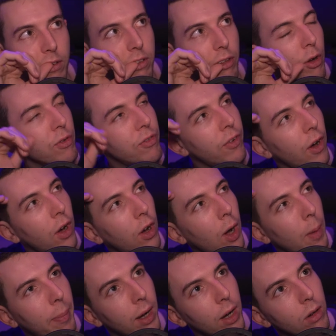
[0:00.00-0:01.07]
so far
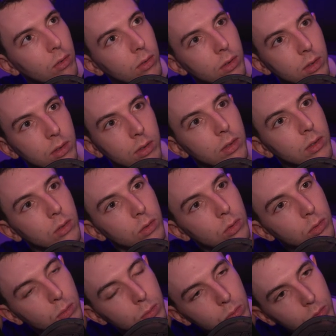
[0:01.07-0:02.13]
about
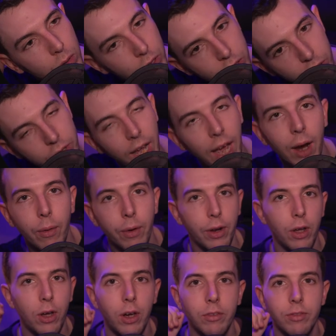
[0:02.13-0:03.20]
a good hour and a
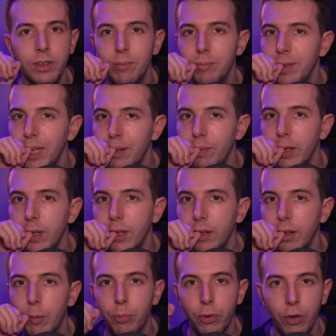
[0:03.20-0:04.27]
half, maybe
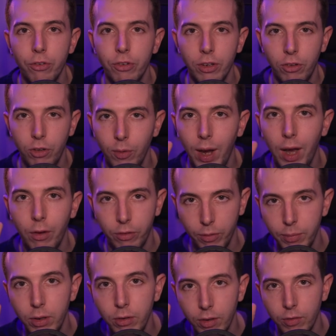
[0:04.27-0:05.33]
approaching 2 hours of
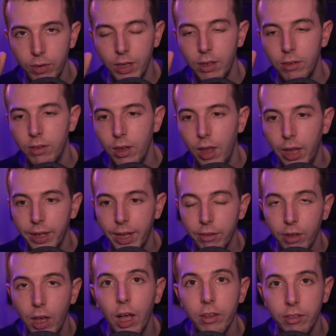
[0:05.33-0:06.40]
music for this, and that's
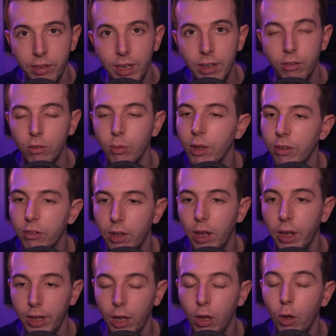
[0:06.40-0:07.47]
cutscenes as well. There's
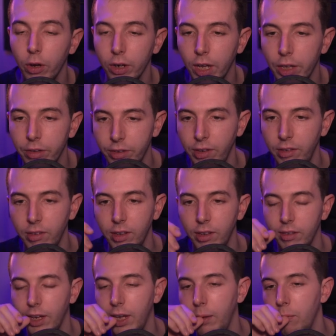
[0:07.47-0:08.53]
like a lot of cutscenes in this
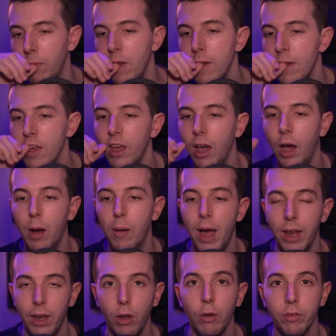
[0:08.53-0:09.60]
game,
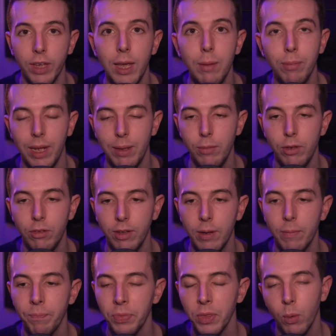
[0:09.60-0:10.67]
and a lot of gameplay music.
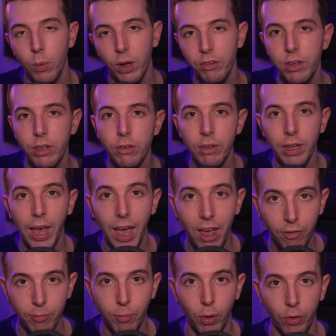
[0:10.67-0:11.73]
We're actually using
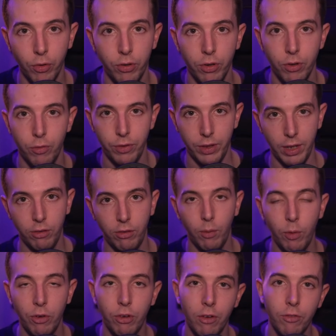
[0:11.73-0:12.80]
Fmod for this,
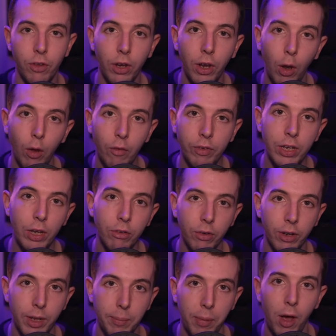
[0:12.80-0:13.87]
which I've done a lot of videos on
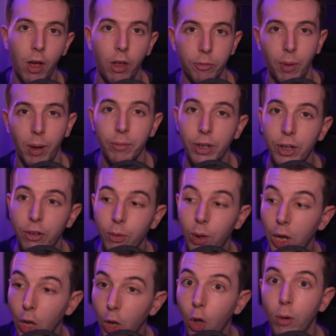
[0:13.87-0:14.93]
in the past, but I'm going to do a
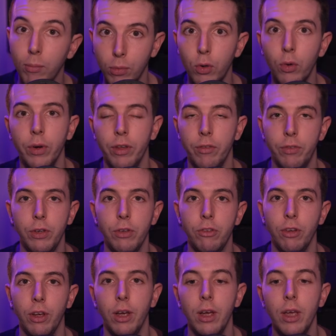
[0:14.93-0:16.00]
lot more in the
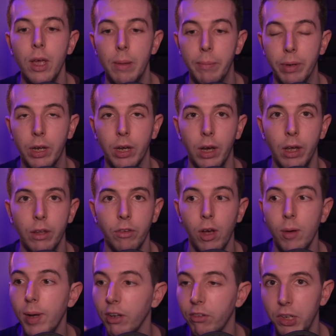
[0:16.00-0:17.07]
future because
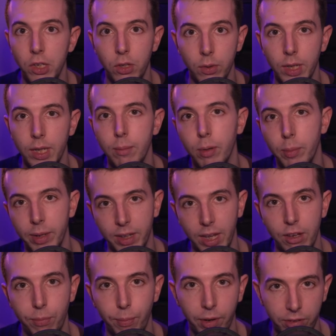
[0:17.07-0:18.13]
I'm actually doing the
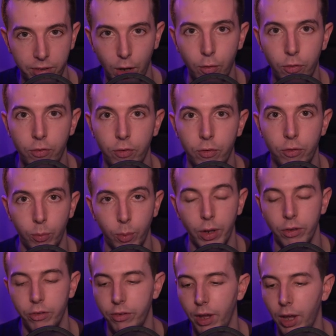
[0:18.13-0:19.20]
implementation myself for
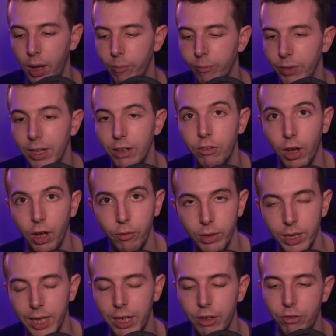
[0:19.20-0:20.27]
once into
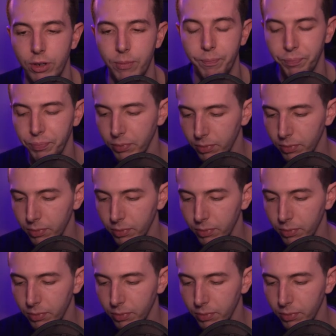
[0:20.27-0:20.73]
Unreal Engine.